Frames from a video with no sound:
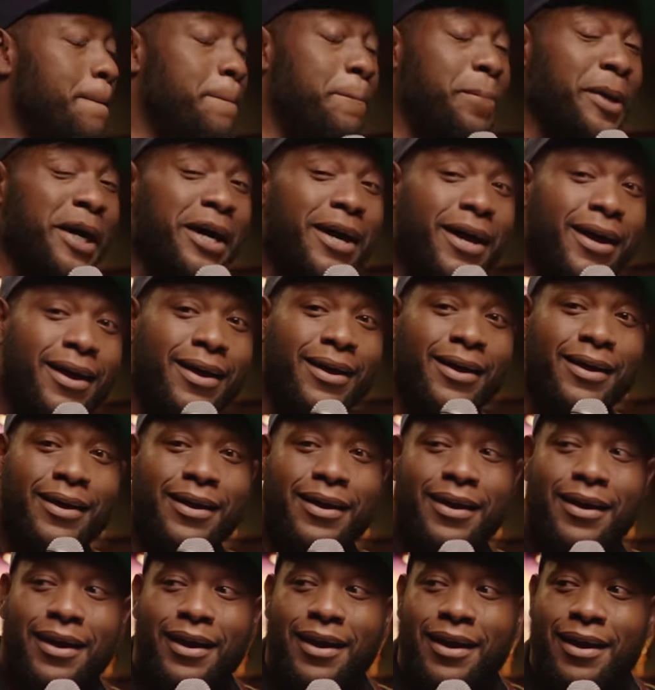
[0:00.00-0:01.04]
But
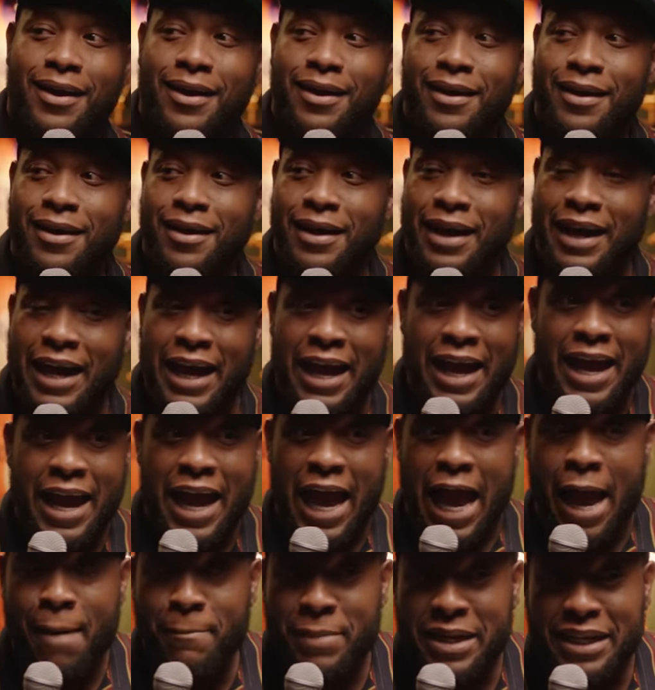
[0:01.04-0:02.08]

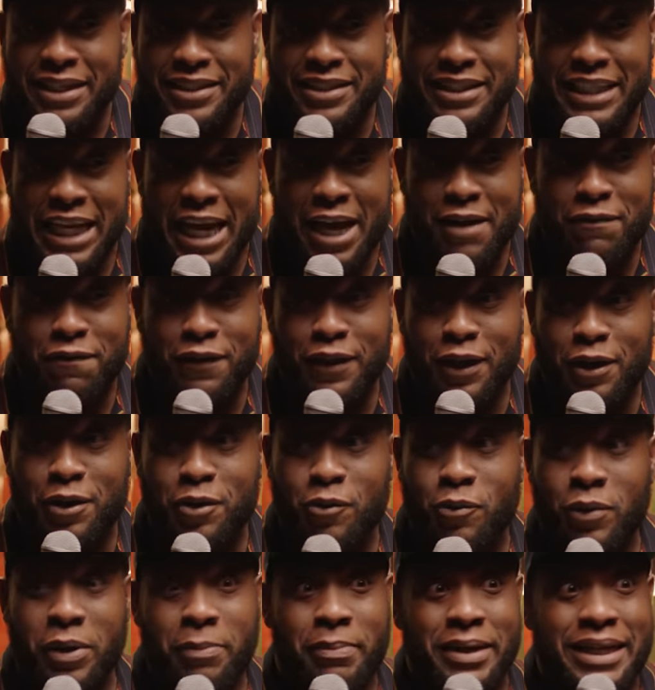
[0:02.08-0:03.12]
I'm in the South though.
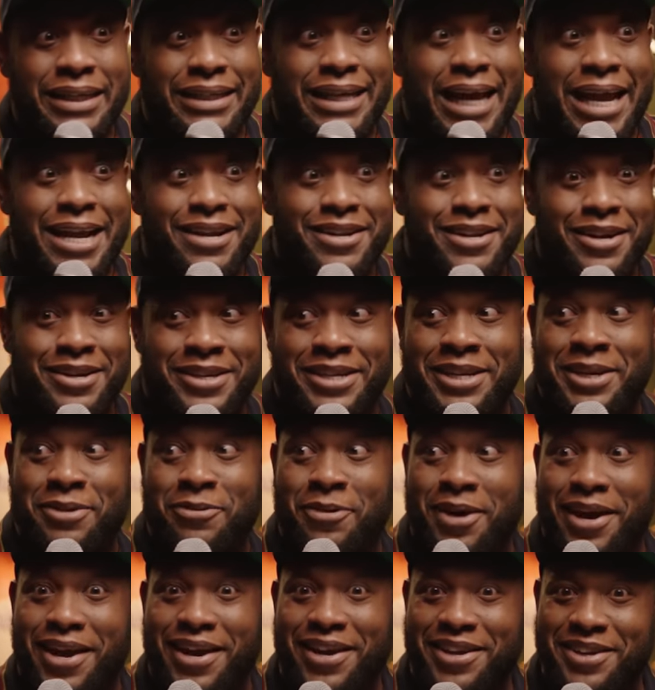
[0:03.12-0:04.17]
We've been dating
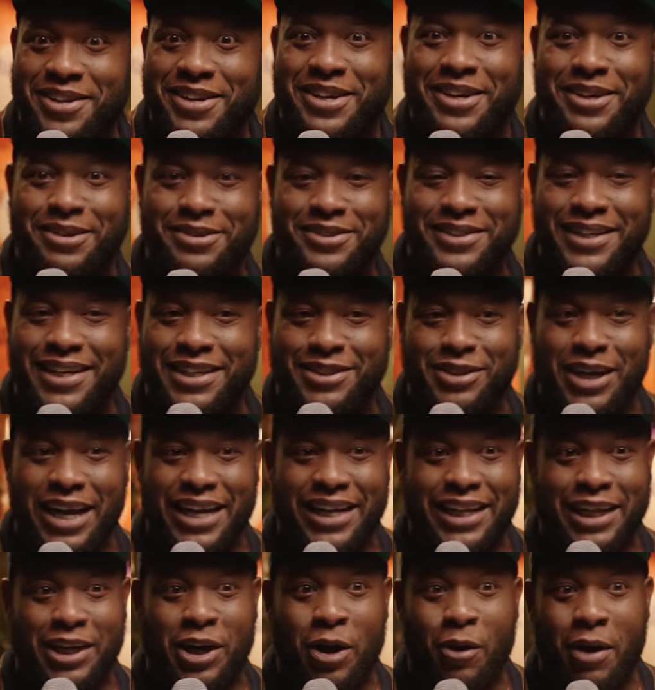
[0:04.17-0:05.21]
anyway, you know what I'm saying? So I
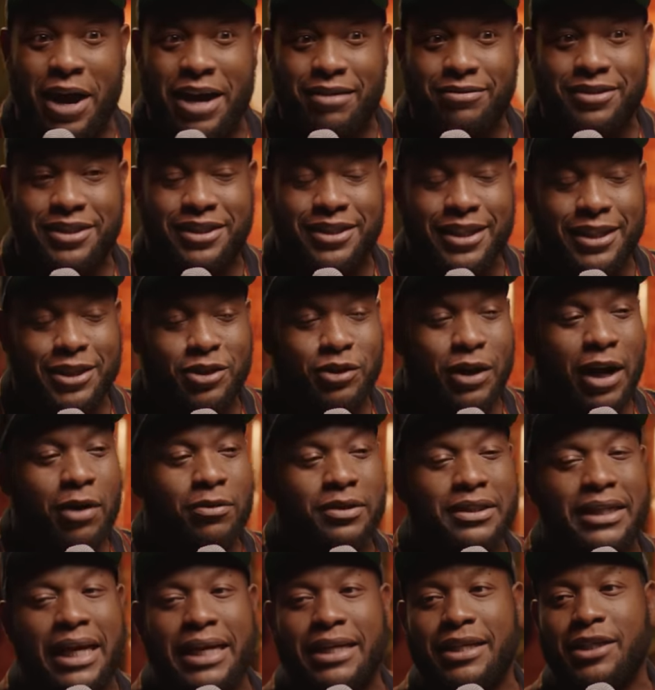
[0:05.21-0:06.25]
gotta go out and shit. So I
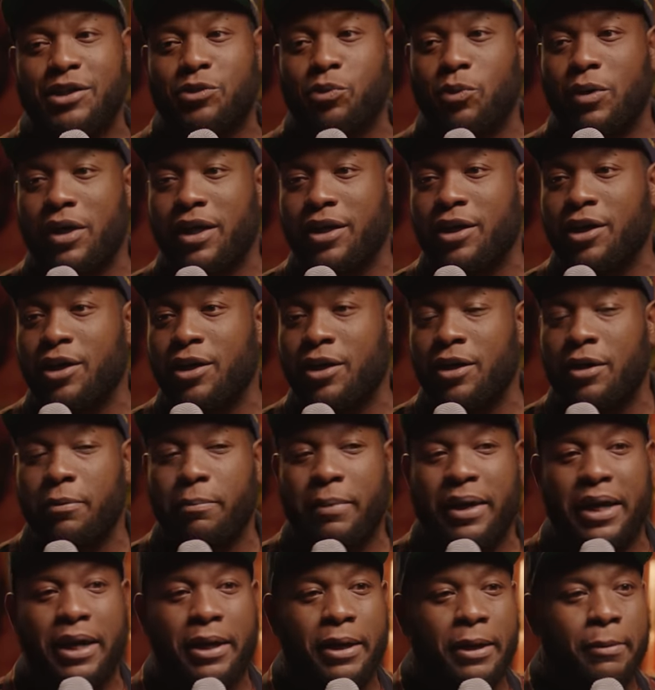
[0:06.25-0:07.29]
was dating this one girl,
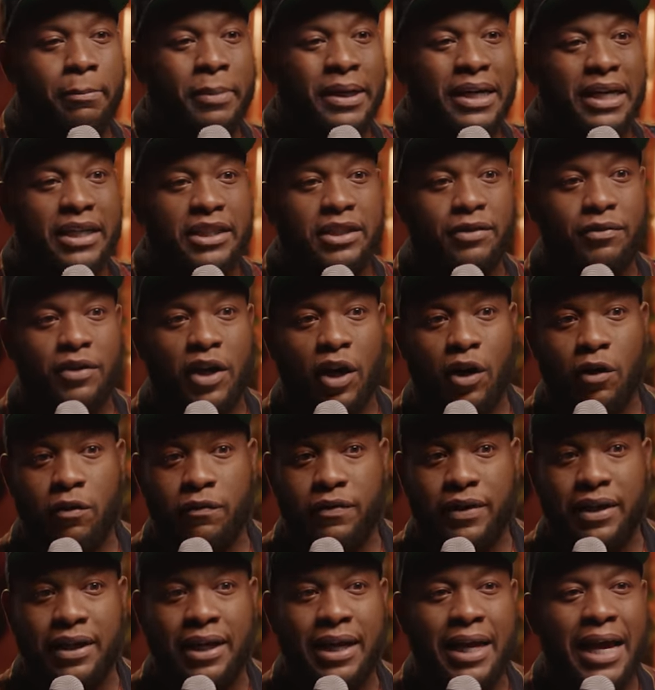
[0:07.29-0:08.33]
man, and because of
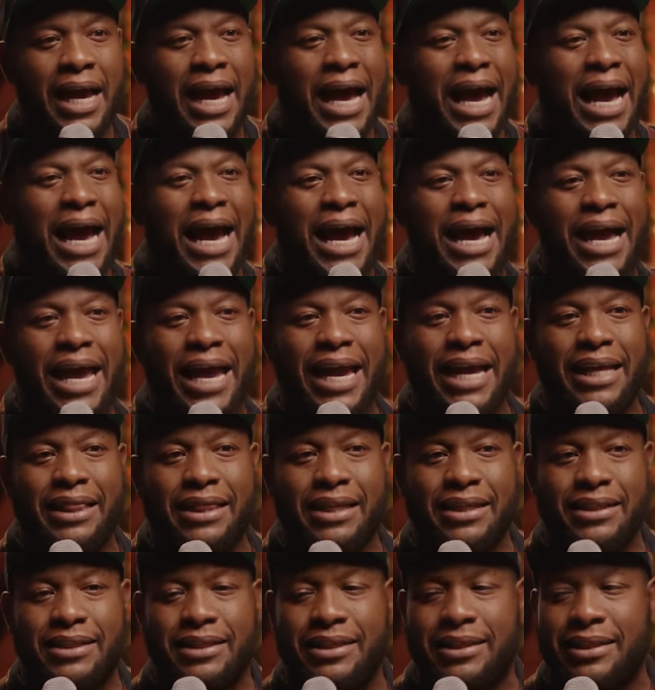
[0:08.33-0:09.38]
COVID, I had
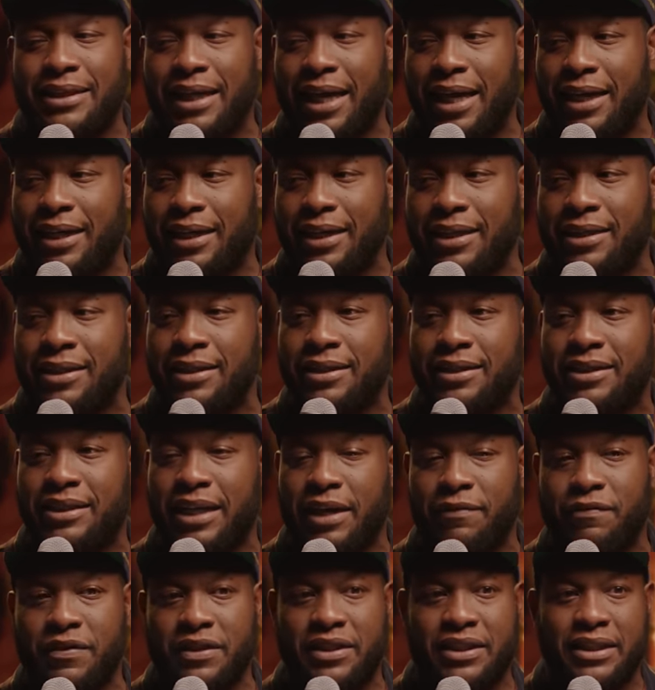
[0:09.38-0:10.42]
the second
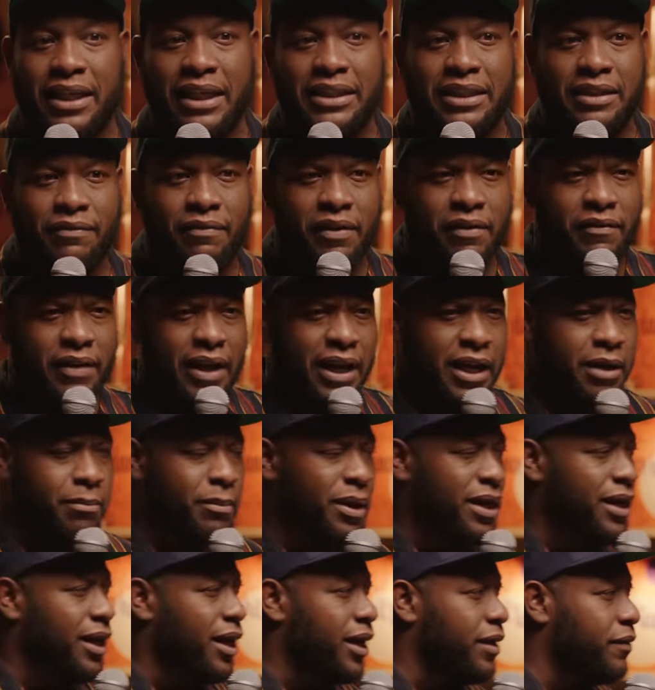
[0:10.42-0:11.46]
safest sex I've ever had in
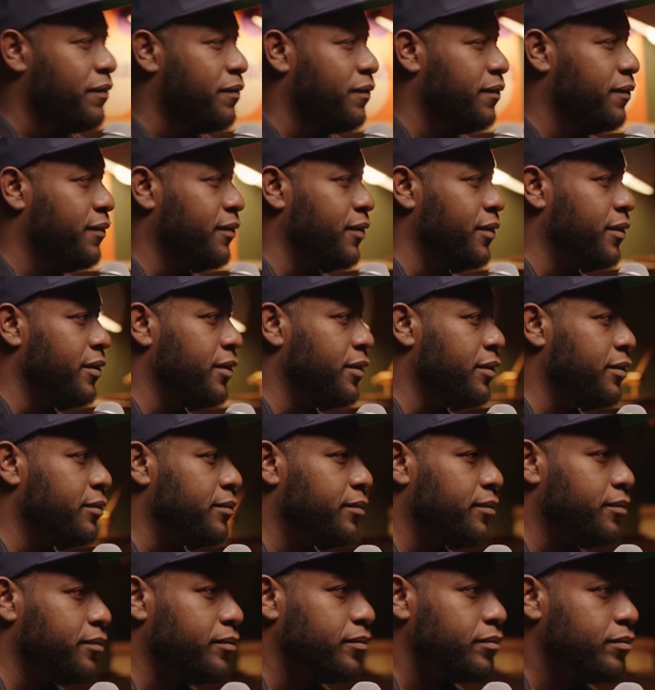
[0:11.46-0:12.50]
my life.
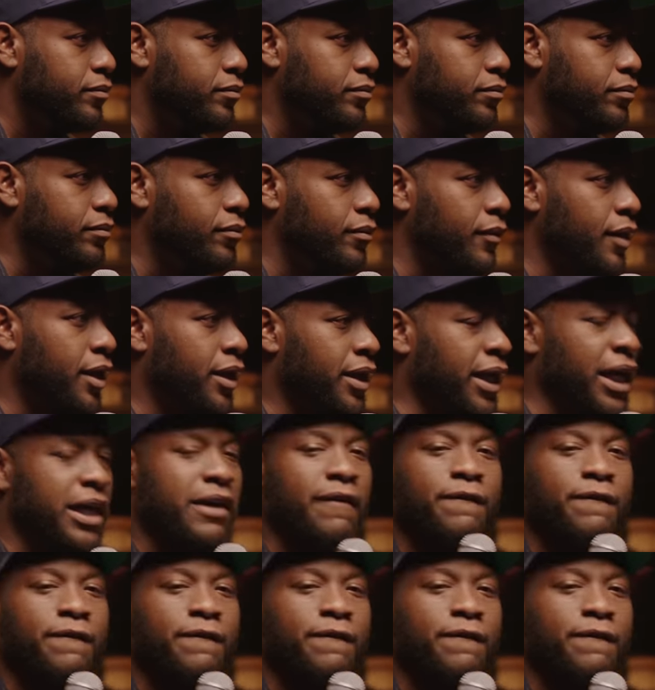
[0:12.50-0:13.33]
Yeah,